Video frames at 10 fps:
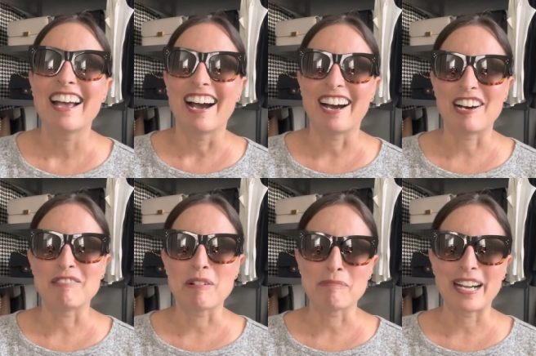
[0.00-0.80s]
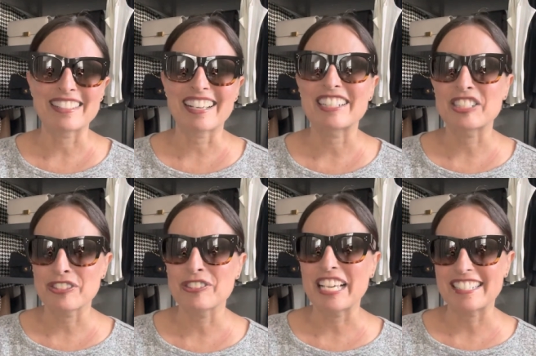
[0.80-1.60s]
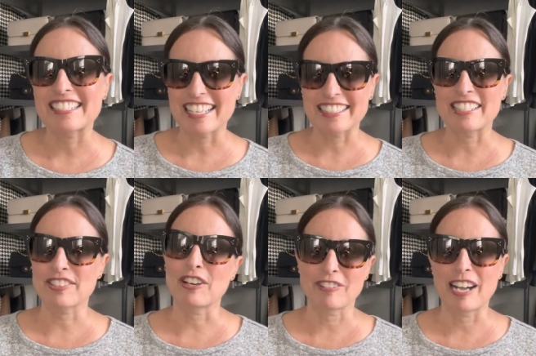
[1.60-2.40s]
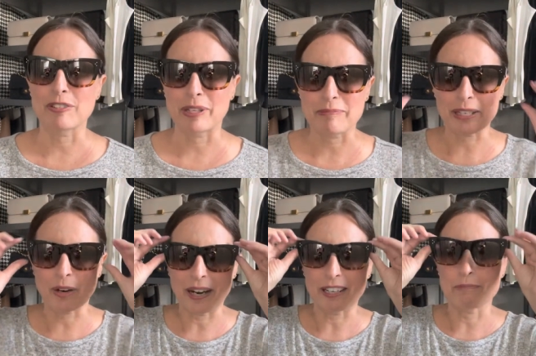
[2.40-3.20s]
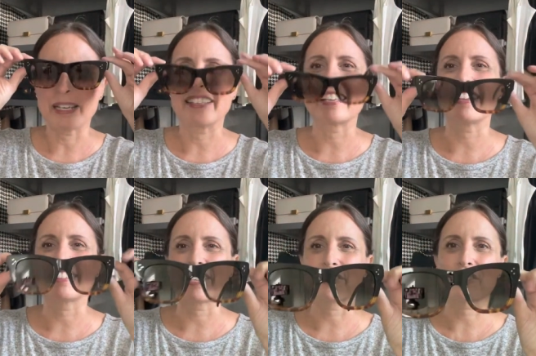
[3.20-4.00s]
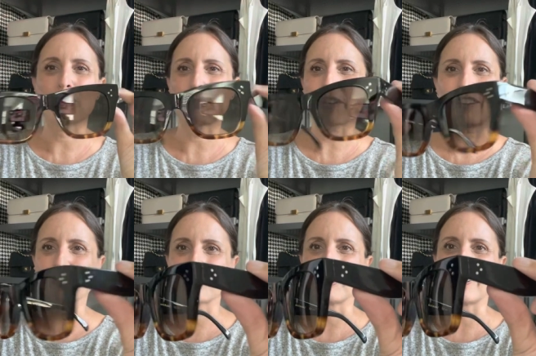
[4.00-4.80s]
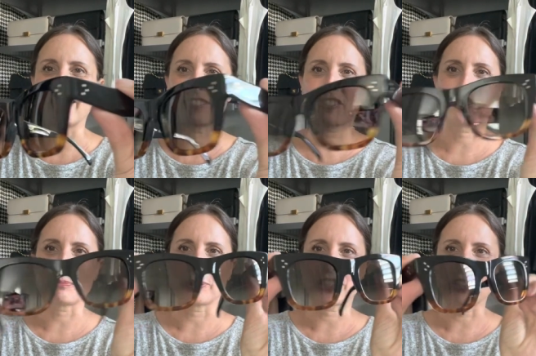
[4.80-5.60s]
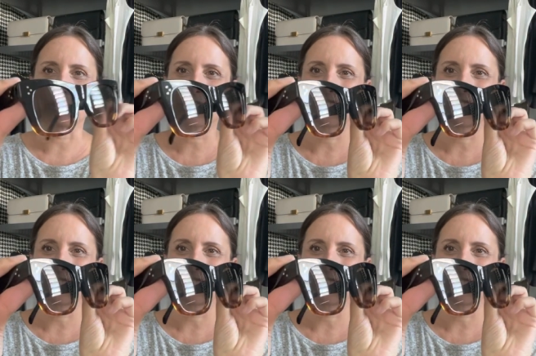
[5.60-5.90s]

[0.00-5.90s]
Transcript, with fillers: Um, but I do tend to take these around with me quite a bit and they are super comfortable and super cute.